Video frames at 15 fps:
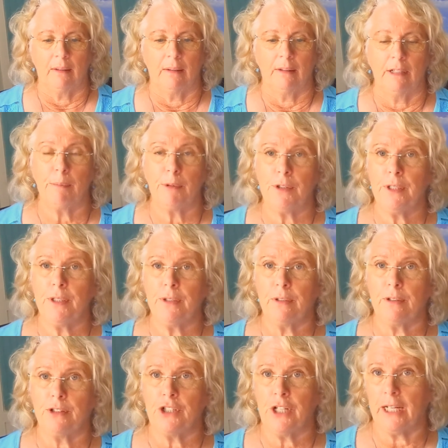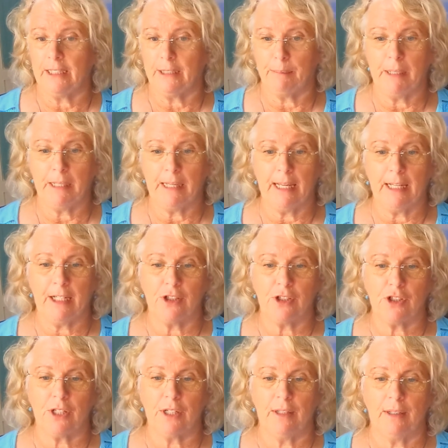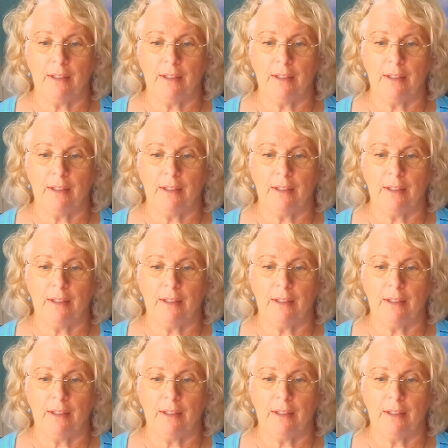Number two, check the pH.